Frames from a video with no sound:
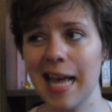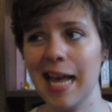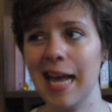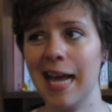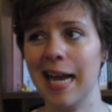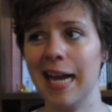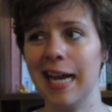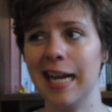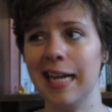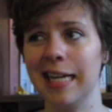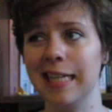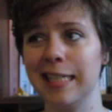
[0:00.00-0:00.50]

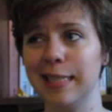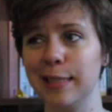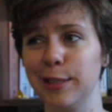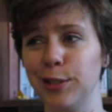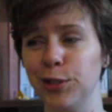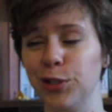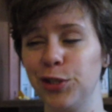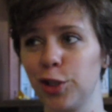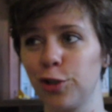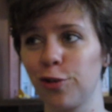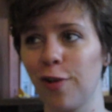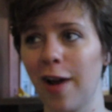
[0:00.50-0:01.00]

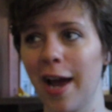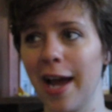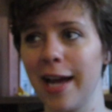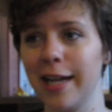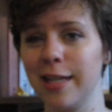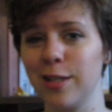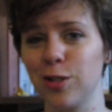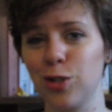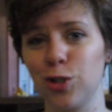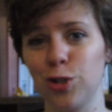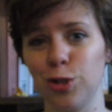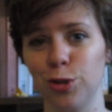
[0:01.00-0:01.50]
and
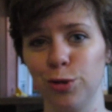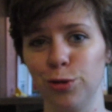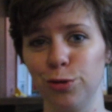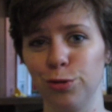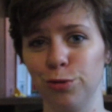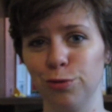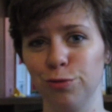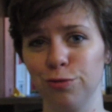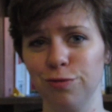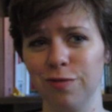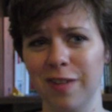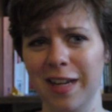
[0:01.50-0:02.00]
tries
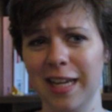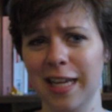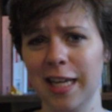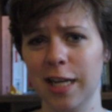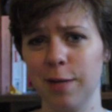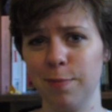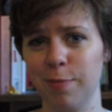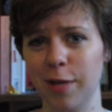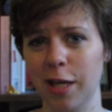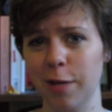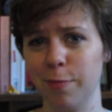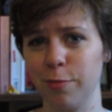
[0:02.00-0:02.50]
to
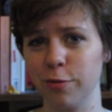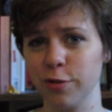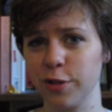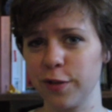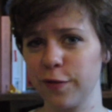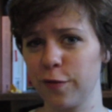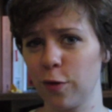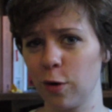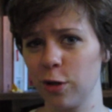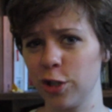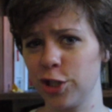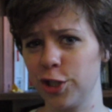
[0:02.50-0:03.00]
read
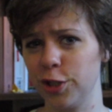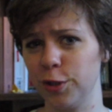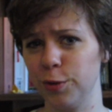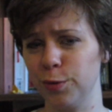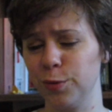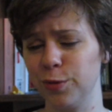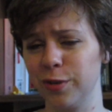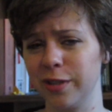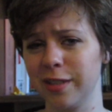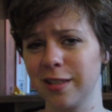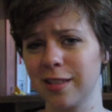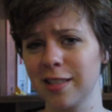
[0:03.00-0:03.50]
people's
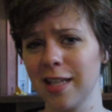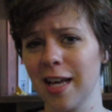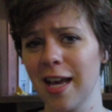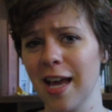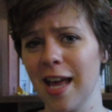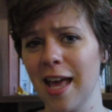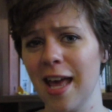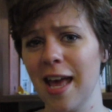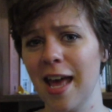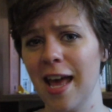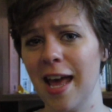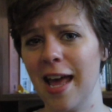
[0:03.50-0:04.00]
fortunes
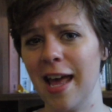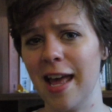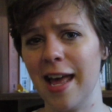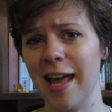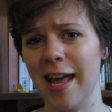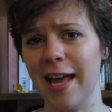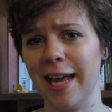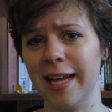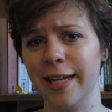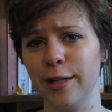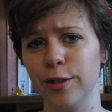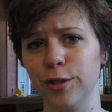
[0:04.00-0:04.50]

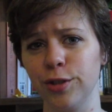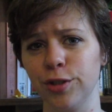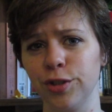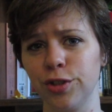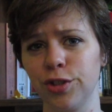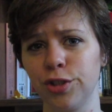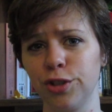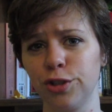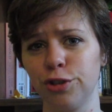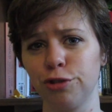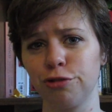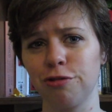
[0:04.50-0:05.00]

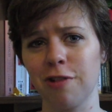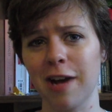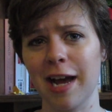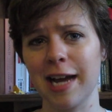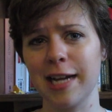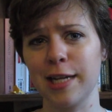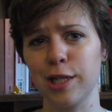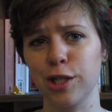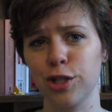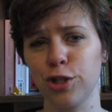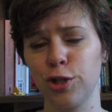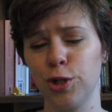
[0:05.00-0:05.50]
and
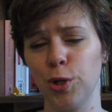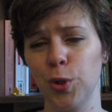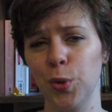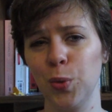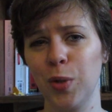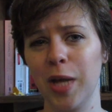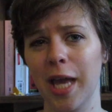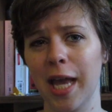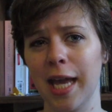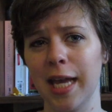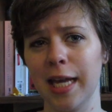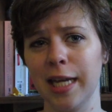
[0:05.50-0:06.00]
tries to
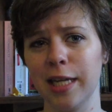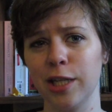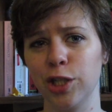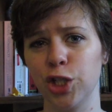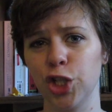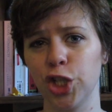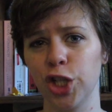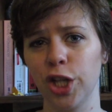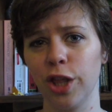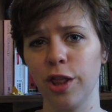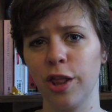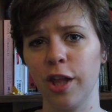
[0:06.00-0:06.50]

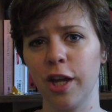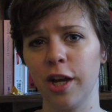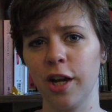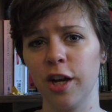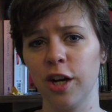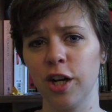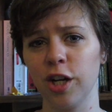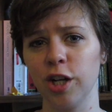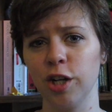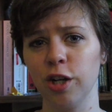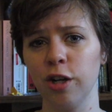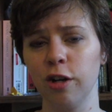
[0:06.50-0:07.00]
gauge
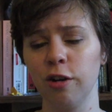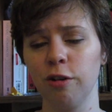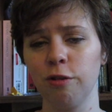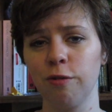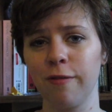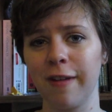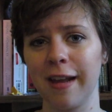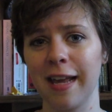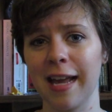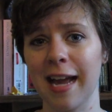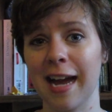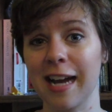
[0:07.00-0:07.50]
their
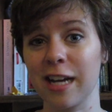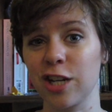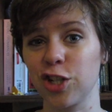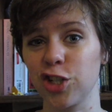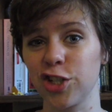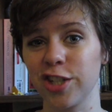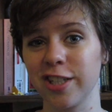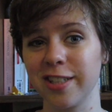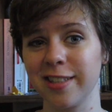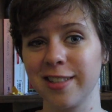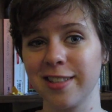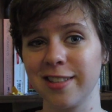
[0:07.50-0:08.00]

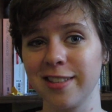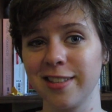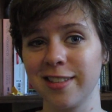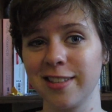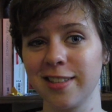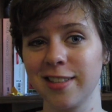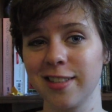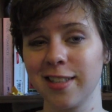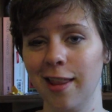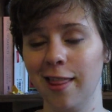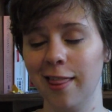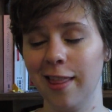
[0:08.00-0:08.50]

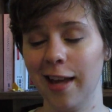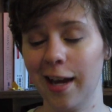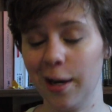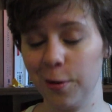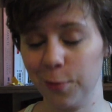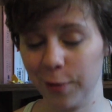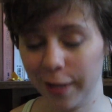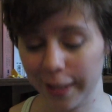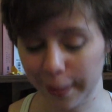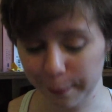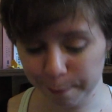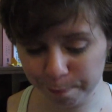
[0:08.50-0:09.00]
reactions
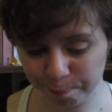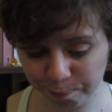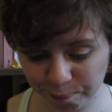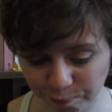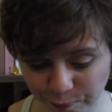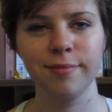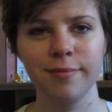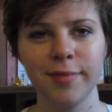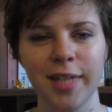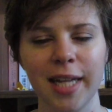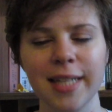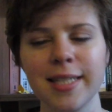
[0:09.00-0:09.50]
that way.
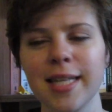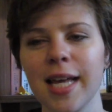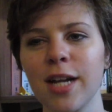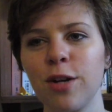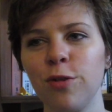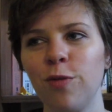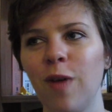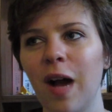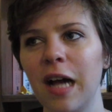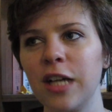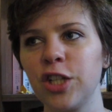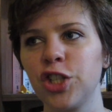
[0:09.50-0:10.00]
It's like
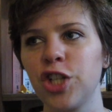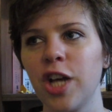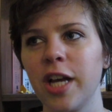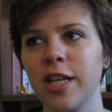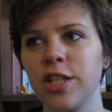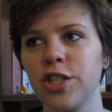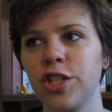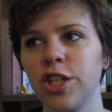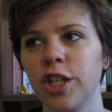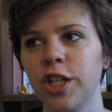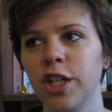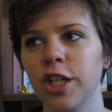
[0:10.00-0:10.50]

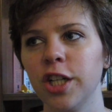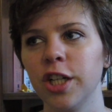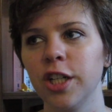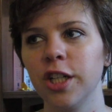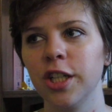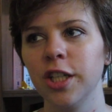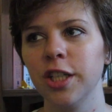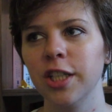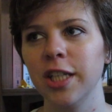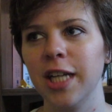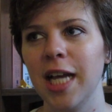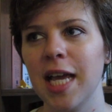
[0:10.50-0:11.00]

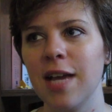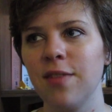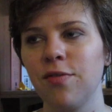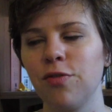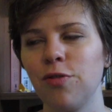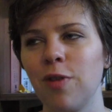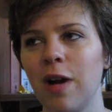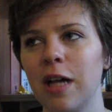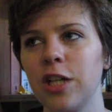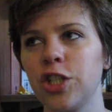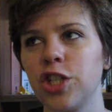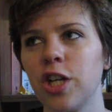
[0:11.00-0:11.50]
Rochester, if
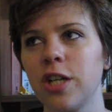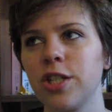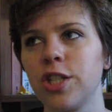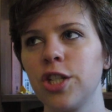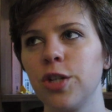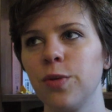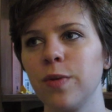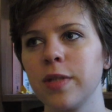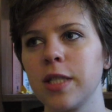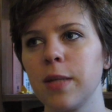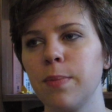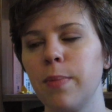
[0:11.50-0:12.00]

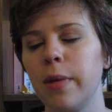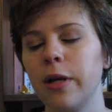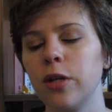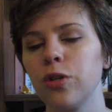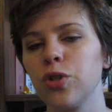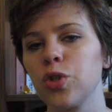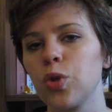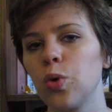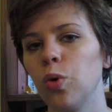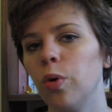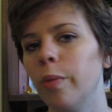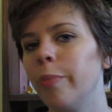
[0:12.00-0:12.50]
Rochester was a middle
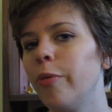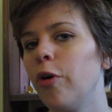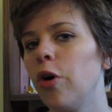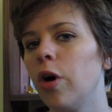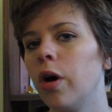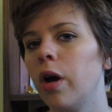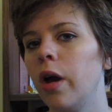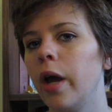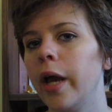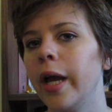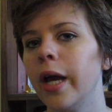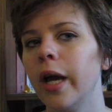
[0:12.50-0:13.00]
school
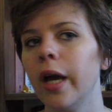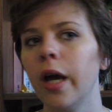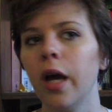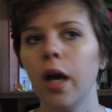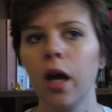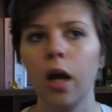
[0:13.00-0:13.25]
boy.